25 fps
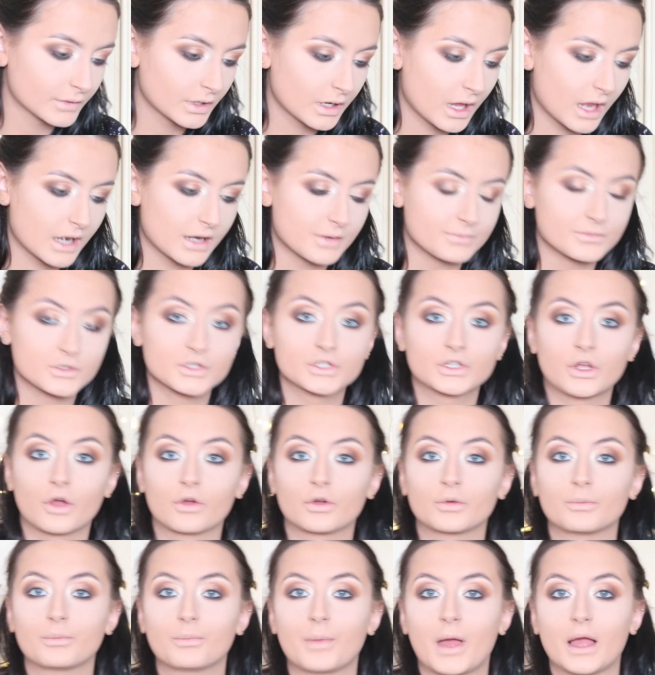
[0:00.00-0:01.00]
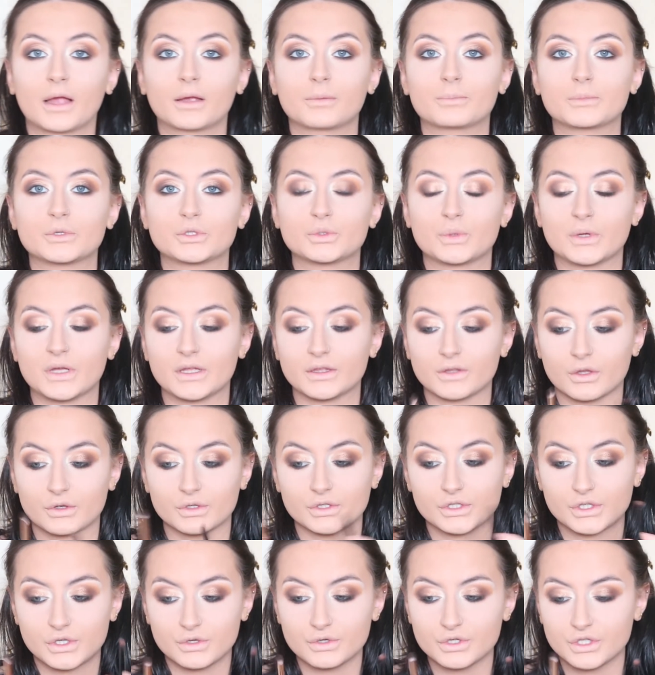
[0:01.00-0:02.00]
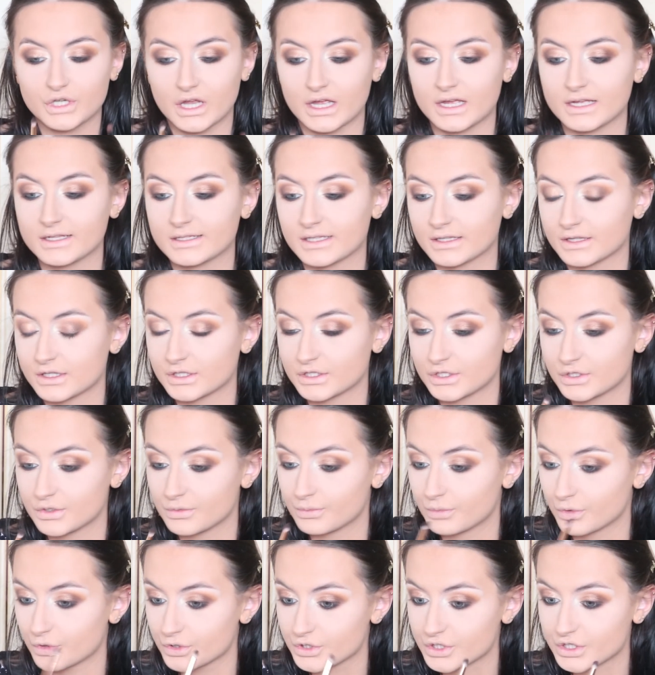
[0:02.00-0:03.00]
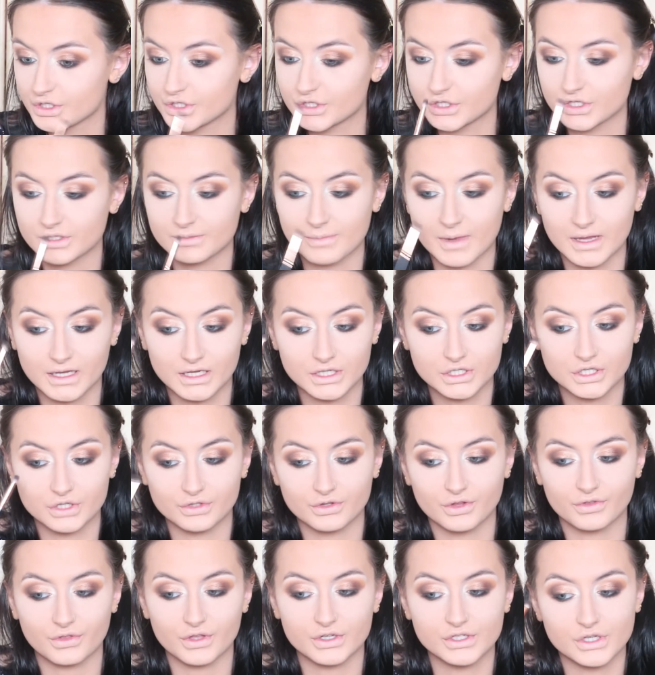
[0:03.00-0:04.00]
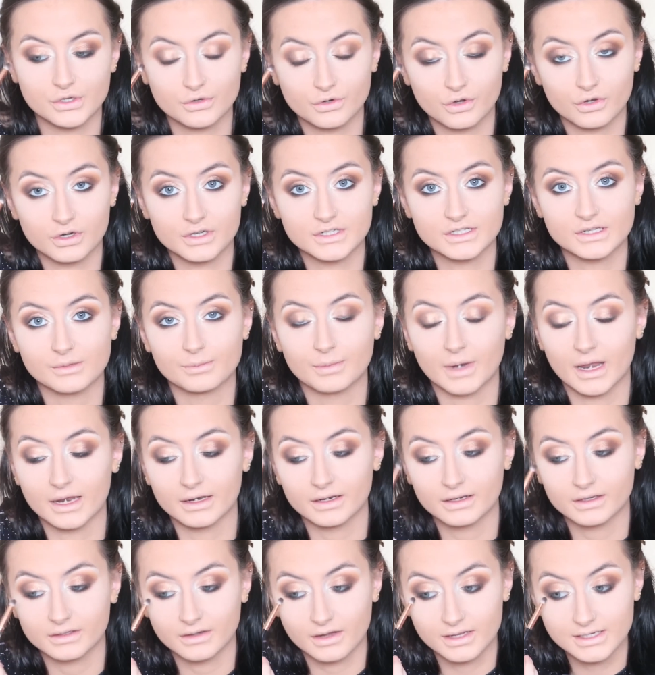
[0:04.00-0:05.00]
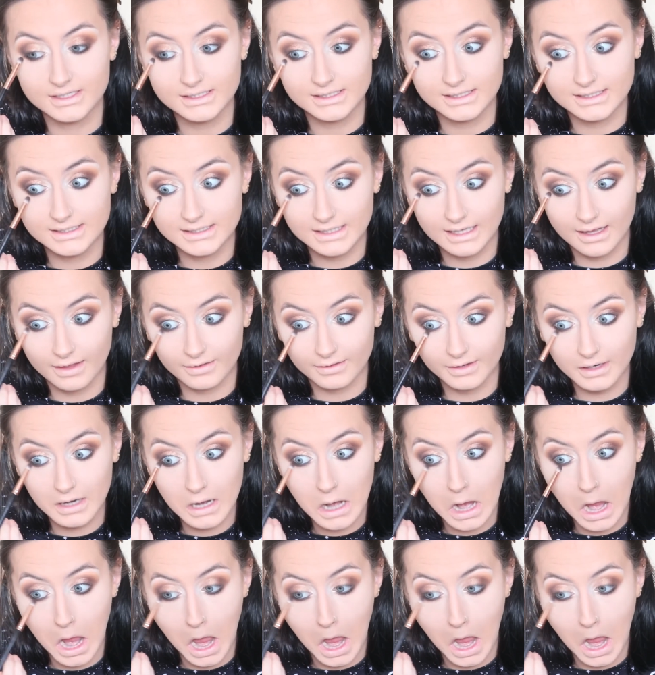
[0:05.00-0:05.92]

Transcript: And I'm just going back between those two shades and the two brushes, just making sure that the two colours are blending nicely together.